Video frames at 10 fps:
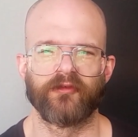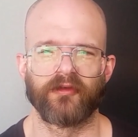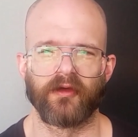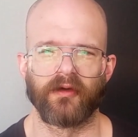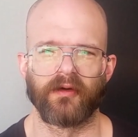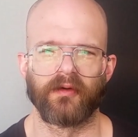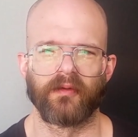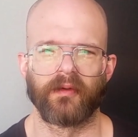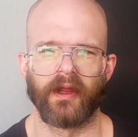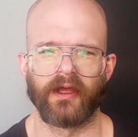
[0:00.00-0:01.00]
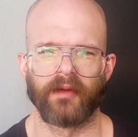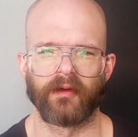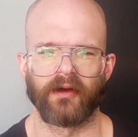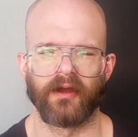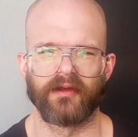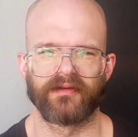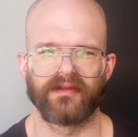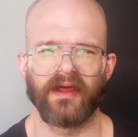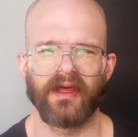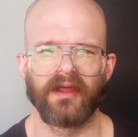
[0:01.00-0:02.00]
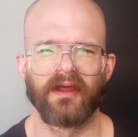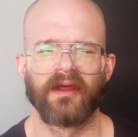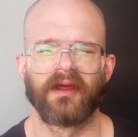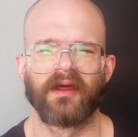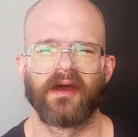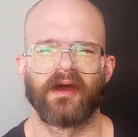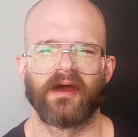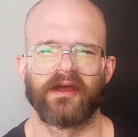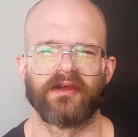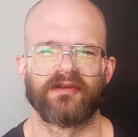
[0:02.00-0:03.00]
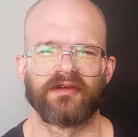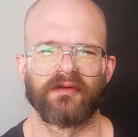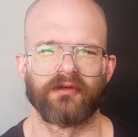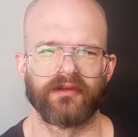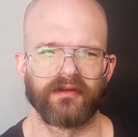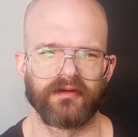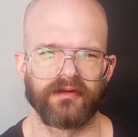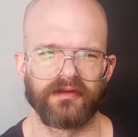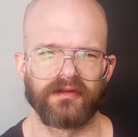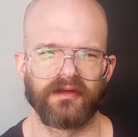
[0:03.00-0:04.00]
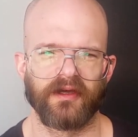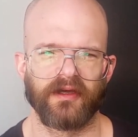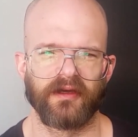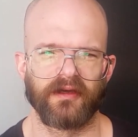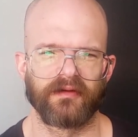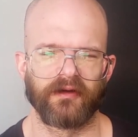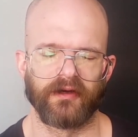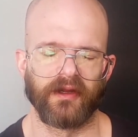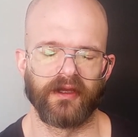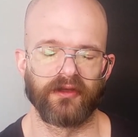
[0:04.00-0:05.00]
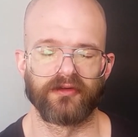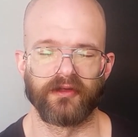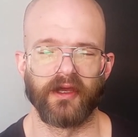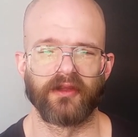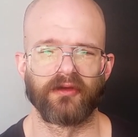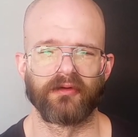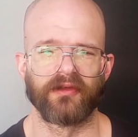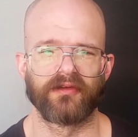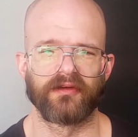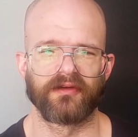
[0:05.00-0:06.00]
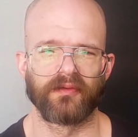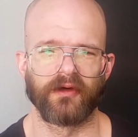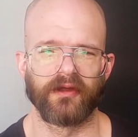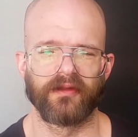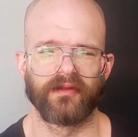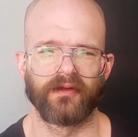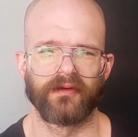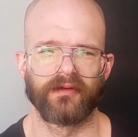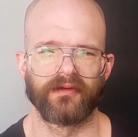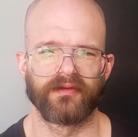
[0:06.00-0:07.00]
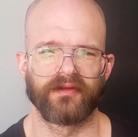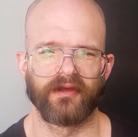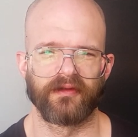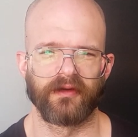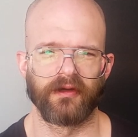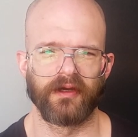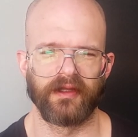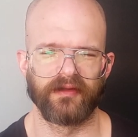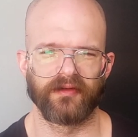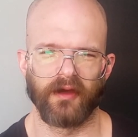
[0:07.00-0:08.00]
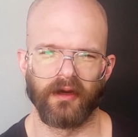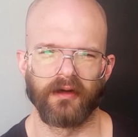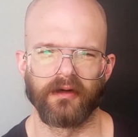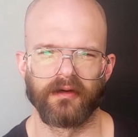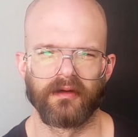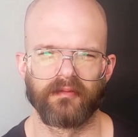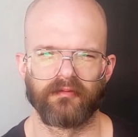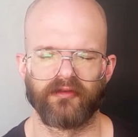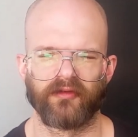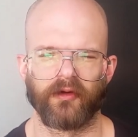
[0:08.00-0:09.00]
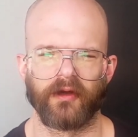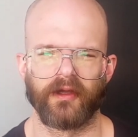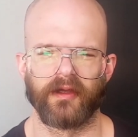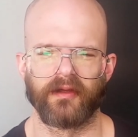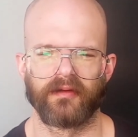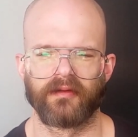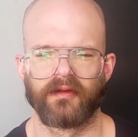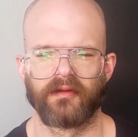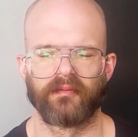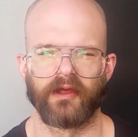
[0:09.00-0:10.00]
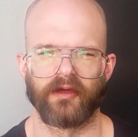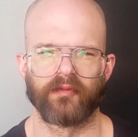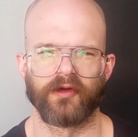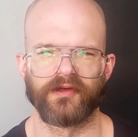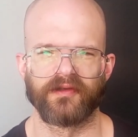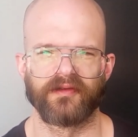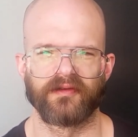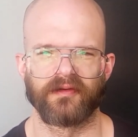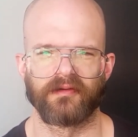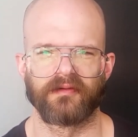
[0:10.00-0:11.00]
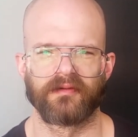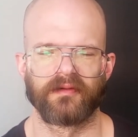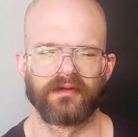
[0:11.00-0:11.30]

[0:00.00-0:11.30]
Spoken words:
So when I come across that, I usually research, or not usually, I do research what those other ingredients are before I make a purchase or